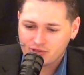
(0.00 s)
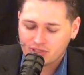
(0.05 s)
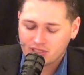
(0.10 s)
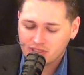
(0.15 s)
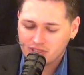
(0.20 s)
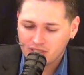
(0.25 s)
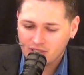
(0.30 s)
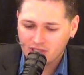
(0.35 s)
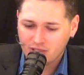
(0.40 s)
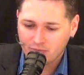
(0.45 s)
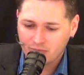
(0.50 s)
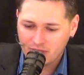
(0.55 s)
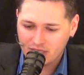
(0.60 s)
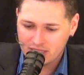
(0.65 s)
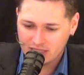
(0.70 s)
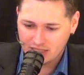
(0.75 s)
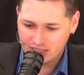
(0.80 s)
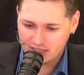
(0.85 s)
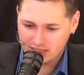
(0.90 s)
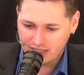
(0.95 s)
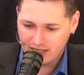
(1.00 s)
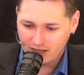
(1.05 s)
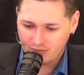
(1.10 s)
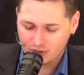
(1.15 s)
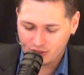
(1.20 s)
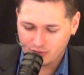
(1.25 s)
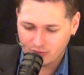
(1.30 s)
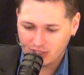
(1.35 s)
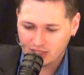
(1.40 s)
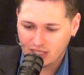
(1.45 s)
continue to please the
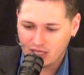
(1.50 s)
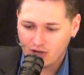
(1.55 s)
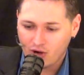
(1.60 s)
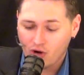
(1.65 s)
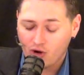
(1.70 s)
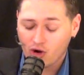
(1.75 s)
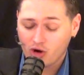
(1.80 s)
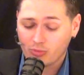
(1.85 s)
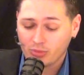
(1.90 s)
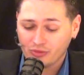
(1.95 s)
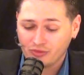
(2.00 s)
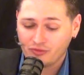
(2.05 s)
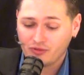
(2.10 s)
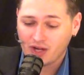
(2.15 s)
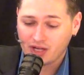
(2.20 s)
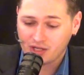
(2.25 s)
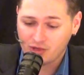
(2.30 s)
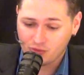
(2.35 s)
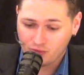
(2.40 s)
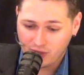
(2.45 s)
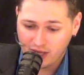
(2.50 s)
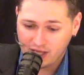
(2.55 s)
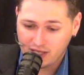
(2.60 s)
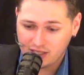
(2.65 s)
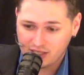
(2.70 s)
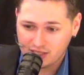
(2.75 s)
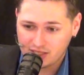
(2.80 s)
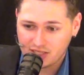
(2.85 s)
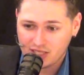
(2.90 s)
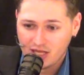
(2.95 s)
establishment, get horrible fucking
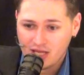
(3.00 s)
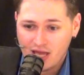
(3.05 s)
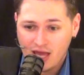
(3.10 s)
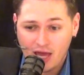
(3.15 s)
ratings,